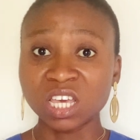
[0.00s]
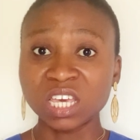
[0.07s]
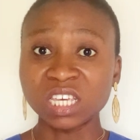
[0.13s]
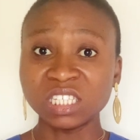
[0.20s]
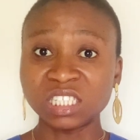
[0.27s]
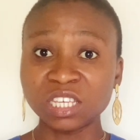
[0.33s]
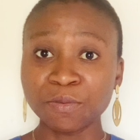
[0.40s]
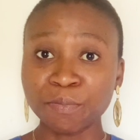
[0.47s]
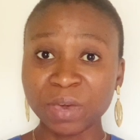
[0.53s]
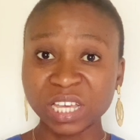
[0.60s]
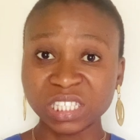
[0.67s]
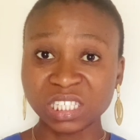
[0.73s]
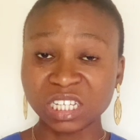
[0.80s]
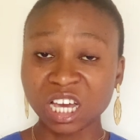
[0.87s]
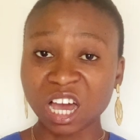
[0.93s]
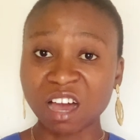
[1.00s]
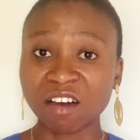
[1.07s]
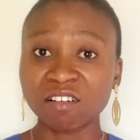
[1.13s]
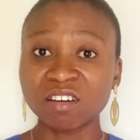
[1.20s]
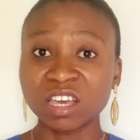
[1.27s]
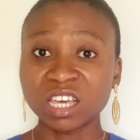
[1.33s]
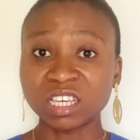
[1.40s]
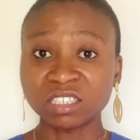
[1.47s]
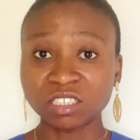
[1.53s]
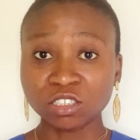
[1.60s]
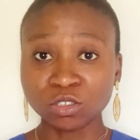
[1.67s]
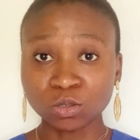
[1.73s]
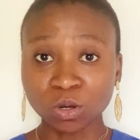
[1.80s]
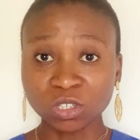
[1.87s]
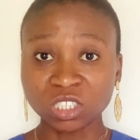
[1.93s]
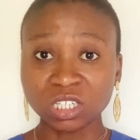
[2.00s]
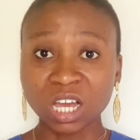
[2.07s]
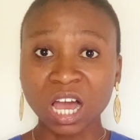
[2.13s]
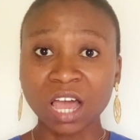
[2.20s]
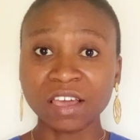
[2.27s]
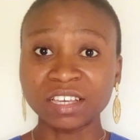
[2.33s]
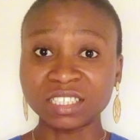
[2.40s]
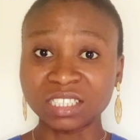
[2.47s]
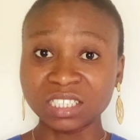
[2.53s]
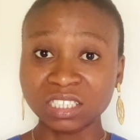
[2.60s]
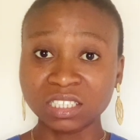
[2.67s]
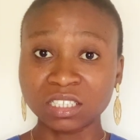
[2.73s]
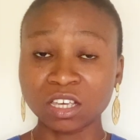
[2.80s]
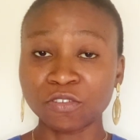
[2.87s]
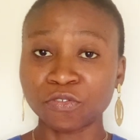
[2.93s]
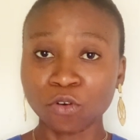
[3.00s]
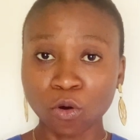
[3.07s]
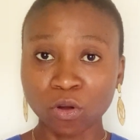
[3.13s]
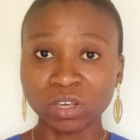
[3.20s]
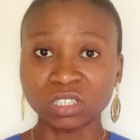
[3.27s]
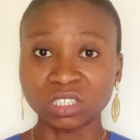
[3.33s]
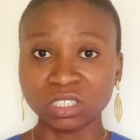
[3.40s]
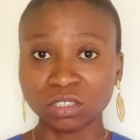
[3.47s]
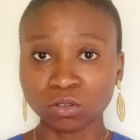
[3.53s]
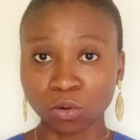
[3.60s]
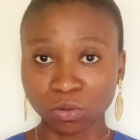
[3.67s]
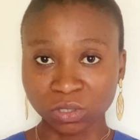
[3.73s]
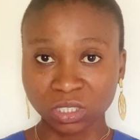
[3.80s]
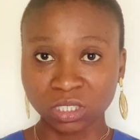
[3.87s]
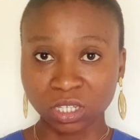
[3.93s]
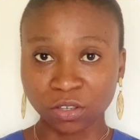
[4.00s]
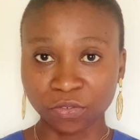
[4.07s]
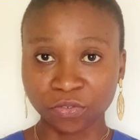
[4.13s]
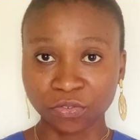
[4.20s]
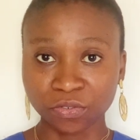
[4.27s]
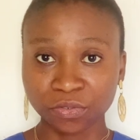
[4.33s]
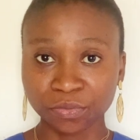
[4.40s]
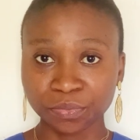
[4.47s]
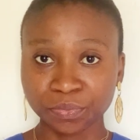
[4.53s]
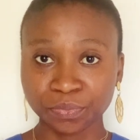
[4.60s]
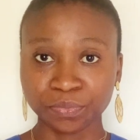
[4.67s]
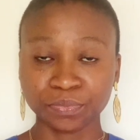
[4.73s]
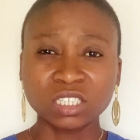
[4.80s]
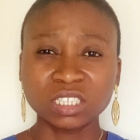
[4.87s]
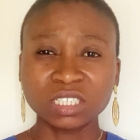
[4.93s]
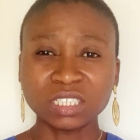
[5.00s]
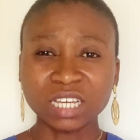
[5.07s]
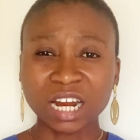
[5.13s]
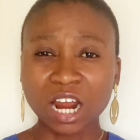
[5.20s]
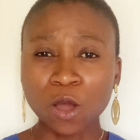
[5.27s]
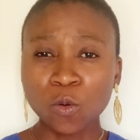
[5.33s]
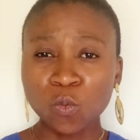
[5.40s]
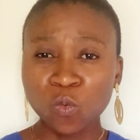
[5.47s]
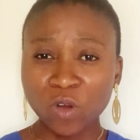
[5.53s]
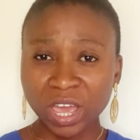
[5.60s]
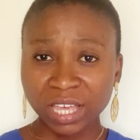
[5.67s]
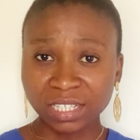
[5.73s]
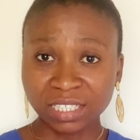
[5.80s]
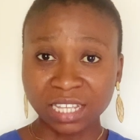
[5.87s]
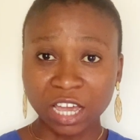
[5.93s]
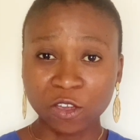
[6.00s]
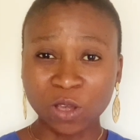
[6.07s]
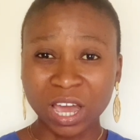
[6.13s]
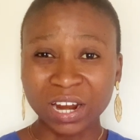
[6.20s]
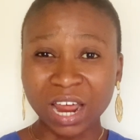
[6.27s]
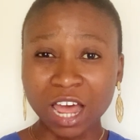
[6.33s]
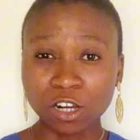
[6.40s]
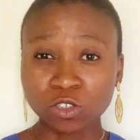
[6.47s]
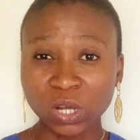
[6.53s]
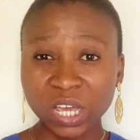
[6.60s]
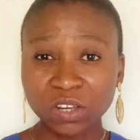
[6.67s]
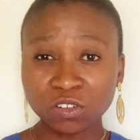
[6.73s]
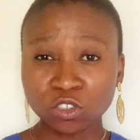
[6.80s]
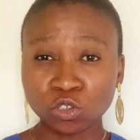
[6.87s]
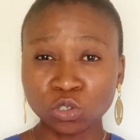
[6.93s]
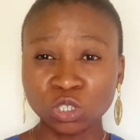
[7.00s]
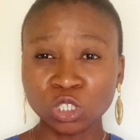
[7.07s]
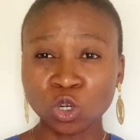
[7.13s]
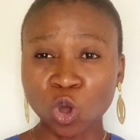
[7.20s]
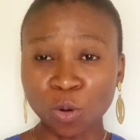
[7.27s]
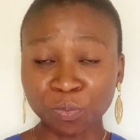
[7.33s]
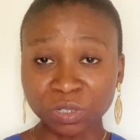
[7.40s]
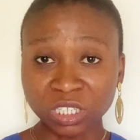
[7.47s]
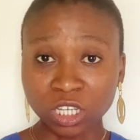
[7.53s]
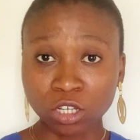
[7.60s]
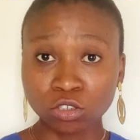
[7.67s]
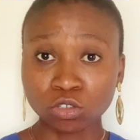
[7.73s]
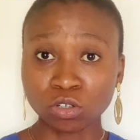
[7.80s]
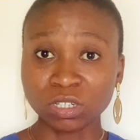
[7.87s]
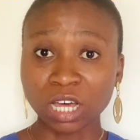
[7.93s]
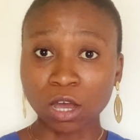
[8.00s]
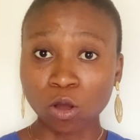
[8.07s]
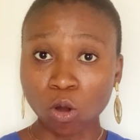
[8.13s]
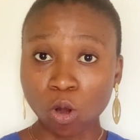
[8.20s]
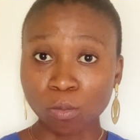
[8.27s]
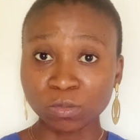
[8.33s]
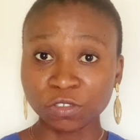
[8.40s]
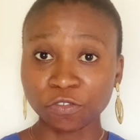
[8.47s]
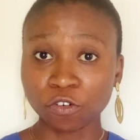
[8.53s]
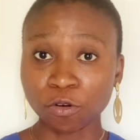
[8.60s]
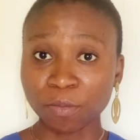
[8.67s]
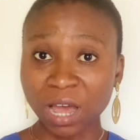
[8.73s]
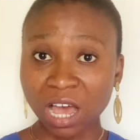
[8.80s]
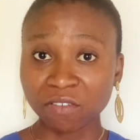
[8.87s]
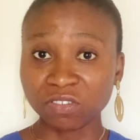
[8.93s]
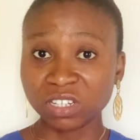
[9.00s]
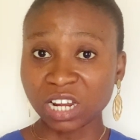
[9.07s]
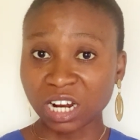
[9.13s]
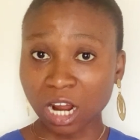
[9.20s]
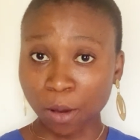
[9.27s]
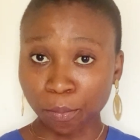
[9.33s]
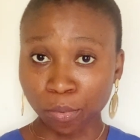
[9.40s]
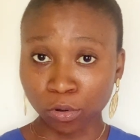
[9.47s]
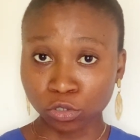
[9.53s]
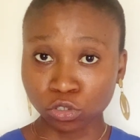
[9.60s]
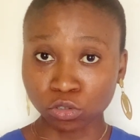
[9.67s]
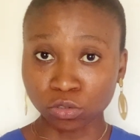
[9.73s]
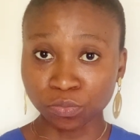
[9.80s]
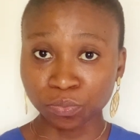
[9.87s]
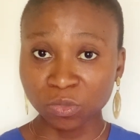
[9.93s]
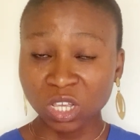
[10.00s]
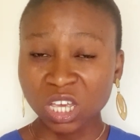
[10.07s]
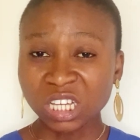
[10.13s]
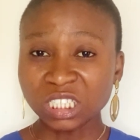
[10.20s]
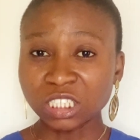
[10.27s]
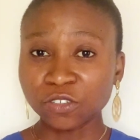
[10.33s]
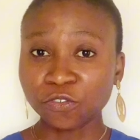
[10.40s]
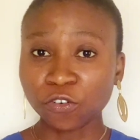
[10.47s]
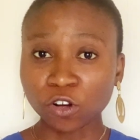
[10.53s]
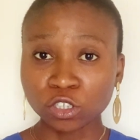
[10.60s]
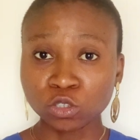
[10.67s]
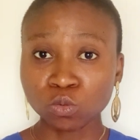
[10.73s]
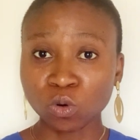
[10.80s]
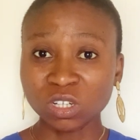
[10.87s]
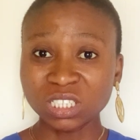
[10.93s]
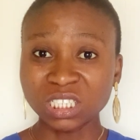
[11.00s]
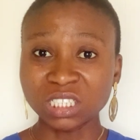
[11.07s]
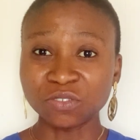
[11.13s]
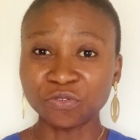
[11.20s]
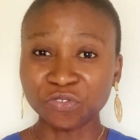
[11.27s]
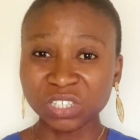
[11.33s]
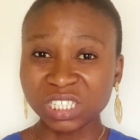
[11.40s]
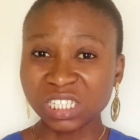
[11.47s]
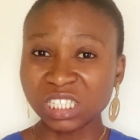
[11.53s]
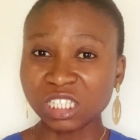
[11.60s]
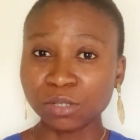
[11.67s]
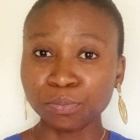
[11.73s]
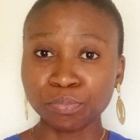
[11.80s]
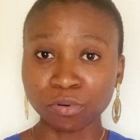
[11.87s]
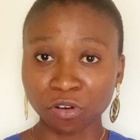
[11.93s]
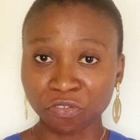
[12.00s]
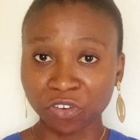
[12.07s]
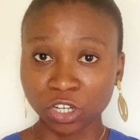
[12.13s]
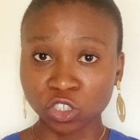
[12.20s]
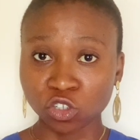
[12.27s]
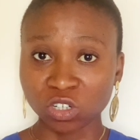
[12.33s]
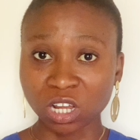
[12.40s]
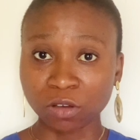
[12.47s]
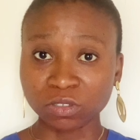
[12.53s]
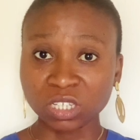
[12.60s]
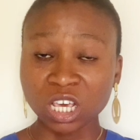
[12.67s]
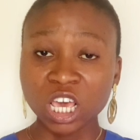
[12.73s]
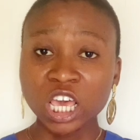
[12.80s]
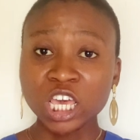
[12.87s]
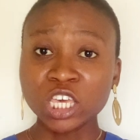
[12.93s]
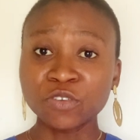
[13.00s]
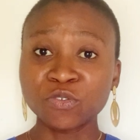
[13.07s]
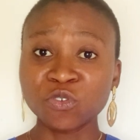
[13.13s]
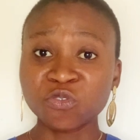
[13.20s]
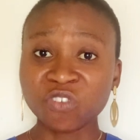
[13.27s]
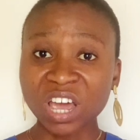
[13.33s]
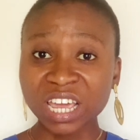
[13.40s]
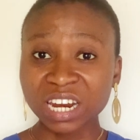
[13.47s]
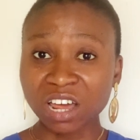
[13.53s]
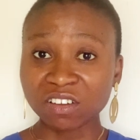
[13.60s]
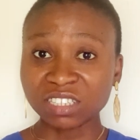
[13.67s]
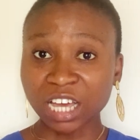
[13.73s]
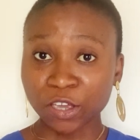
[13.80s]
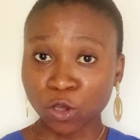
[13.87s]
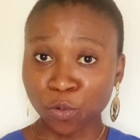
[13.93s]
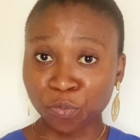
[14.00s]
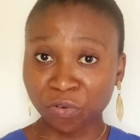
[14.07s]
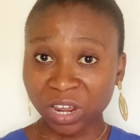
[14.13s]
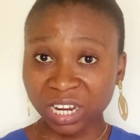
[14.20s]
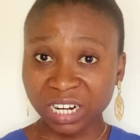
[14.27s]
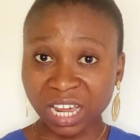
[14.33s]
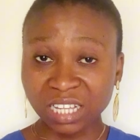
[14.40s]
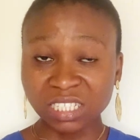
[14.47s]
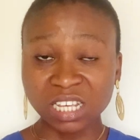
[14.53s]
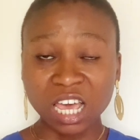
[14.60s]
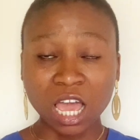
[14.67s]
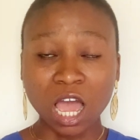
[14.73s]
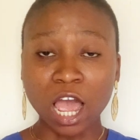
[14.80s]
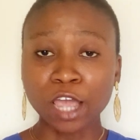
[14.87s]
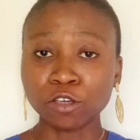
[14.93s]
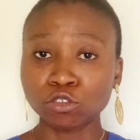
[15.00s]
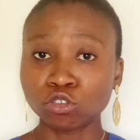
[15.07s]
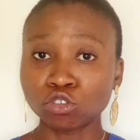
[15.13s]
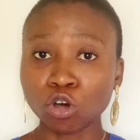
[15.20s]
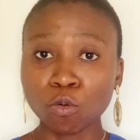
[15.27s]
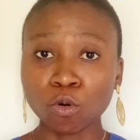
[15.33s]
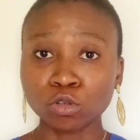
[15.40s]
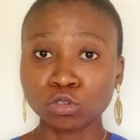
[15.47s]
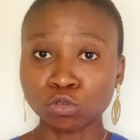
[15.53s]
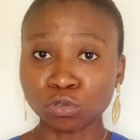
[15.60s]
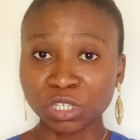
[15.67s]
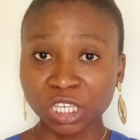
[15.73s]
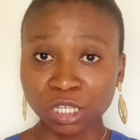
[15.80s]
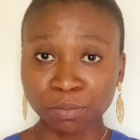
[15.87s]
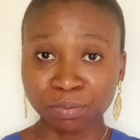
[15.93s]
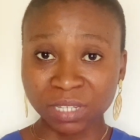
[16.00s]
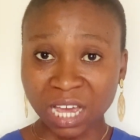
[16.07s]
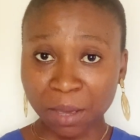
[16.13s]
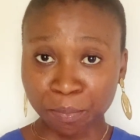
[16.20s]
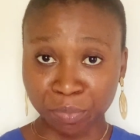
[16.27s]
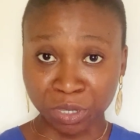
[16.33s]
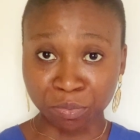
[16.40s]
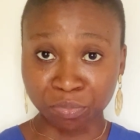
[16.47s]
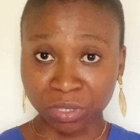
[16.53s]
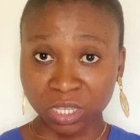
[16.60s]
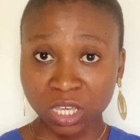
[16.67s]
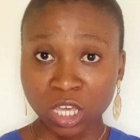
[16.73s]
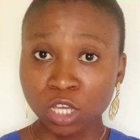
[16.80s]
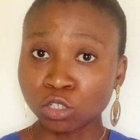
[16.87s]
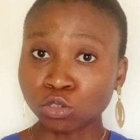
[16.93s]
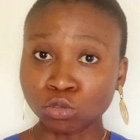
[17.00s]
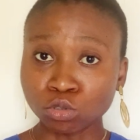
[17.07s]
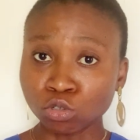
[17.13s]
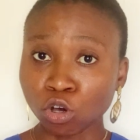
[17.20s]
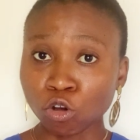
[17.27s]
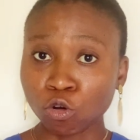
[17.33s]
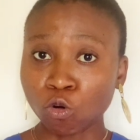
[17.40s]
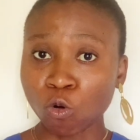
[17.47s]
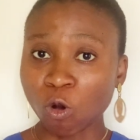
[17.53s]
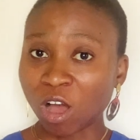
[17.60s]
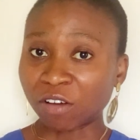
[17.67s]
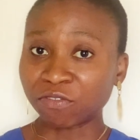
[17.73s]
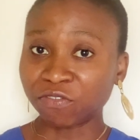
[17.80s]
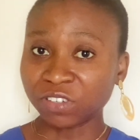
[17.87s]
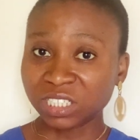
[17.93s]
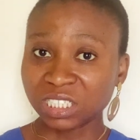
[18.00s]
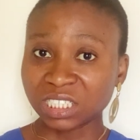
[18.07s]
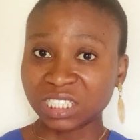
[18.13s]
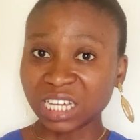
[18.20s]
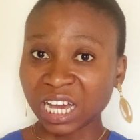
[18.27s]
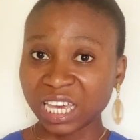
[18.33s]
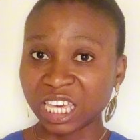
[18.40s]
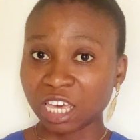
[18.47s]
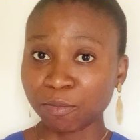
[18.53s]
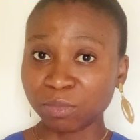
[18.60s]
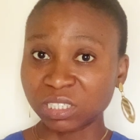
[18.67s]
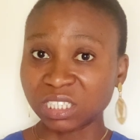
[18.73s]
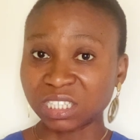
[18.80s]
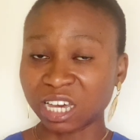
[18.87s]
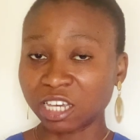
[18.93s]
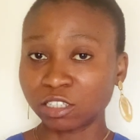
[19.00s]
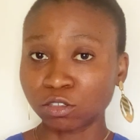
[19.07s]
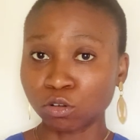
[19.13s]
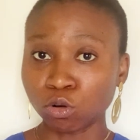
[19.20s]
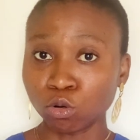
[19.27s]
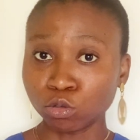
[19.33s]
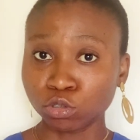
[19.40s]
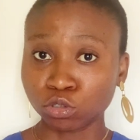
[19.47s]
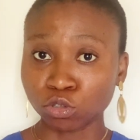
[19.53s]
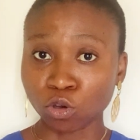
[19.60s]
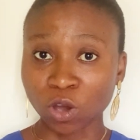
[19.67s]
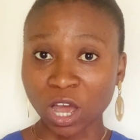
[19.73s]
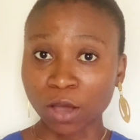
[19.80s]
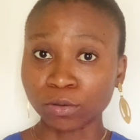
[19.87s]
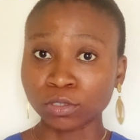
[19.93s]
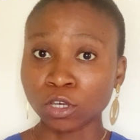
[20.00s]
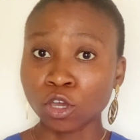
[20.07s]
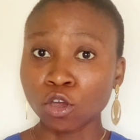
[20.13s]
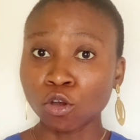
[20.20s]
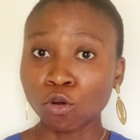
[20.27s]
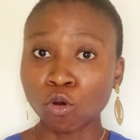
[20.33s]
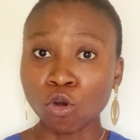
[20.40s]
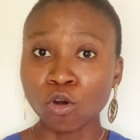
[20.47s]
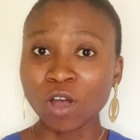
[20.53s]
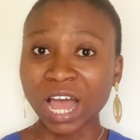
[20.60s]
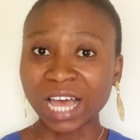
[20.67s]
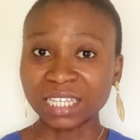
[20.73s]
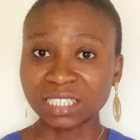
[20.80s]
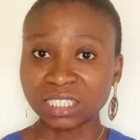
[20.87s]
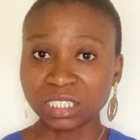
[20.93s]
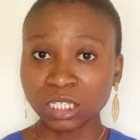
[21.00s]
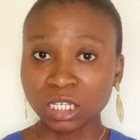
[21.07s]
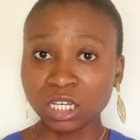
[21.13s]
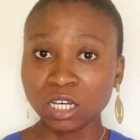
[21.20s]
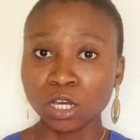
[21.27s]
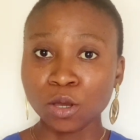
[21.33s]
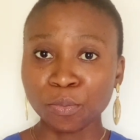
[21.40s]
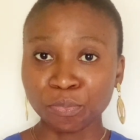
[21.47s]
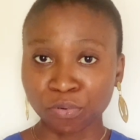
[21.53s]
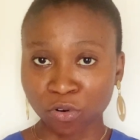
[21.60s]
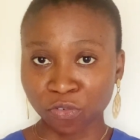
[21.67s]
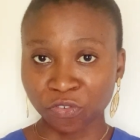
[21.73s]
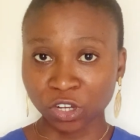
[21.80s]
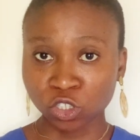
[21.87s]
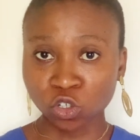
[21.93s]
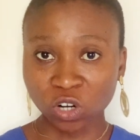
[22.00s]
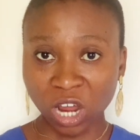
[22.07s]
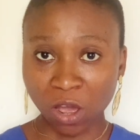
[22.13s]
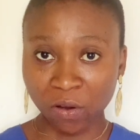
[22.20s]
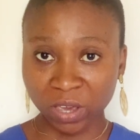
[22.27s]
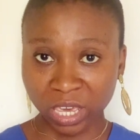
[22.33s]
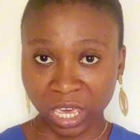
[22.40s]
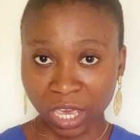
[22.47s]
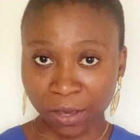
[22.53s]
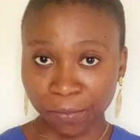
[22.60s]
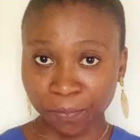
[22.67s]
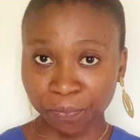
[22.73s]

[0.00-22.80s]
Is it medical? Is it surgical? Is it safe or is it unsafe? There are ways that you can actually reduce the complication that comes from having an abortion. The first one is visiting professionals. If you find out that you're pregnant and you do not want to keep that baby, do not go and visit that chemist that is close to your house. Go and seek professional care.